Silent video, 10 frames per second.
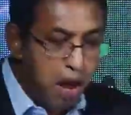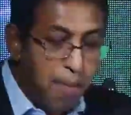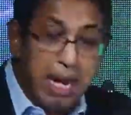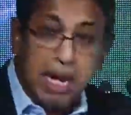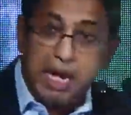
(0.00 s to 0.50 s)

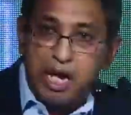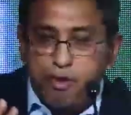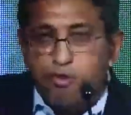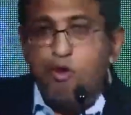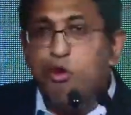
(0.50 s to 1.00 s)
But
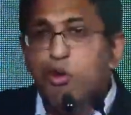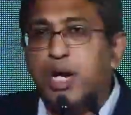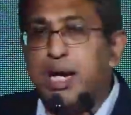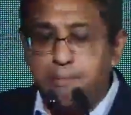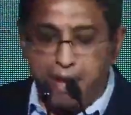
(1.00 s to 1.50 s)
if you
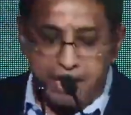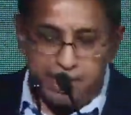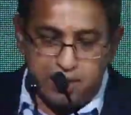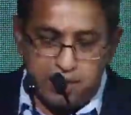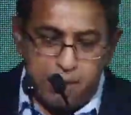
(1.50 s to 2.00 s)
look at
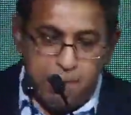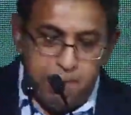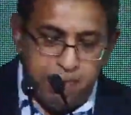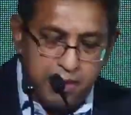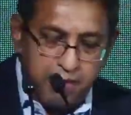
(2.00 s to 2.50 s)
apparels,
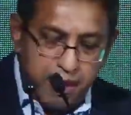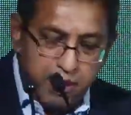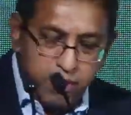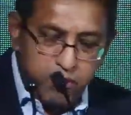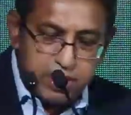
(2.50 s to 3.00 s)
what
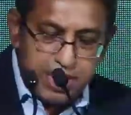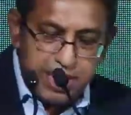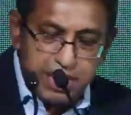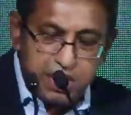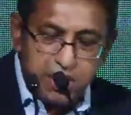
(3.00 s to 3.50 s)
you
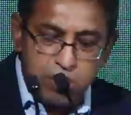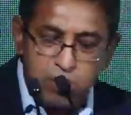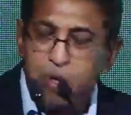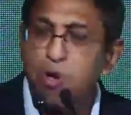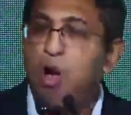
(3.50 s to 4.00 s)
see is
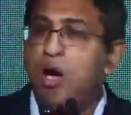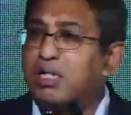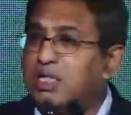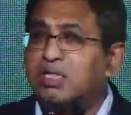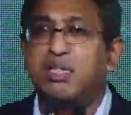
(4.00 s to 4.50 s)
no longer
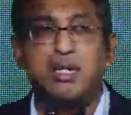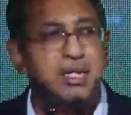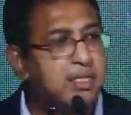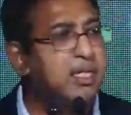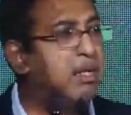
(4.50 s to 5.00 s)
just the
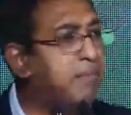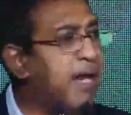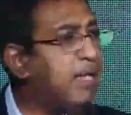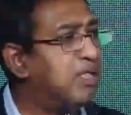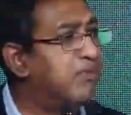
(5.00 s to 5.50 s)
traditional
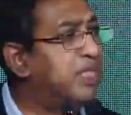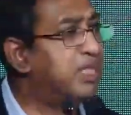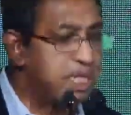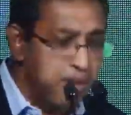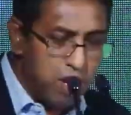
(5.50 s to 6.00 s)
apparels. We
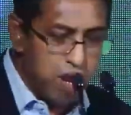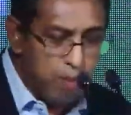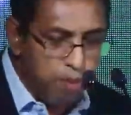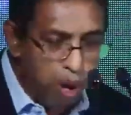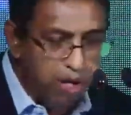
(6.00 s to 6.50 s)
see
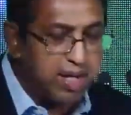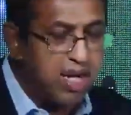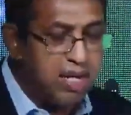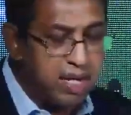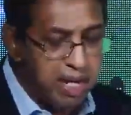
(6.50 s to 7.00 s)

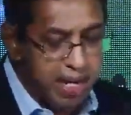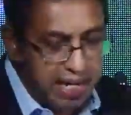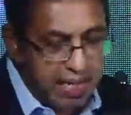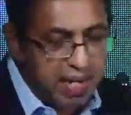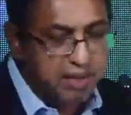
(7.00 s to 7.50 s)
modern
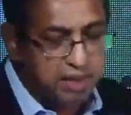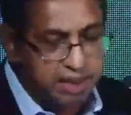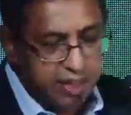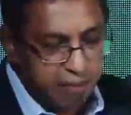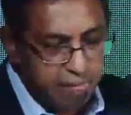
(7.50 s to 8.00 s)

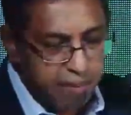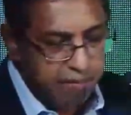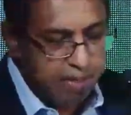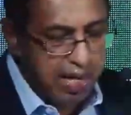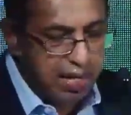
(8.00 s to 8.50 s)
industry,
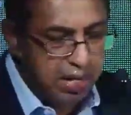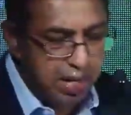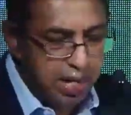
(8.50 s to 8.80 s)
right?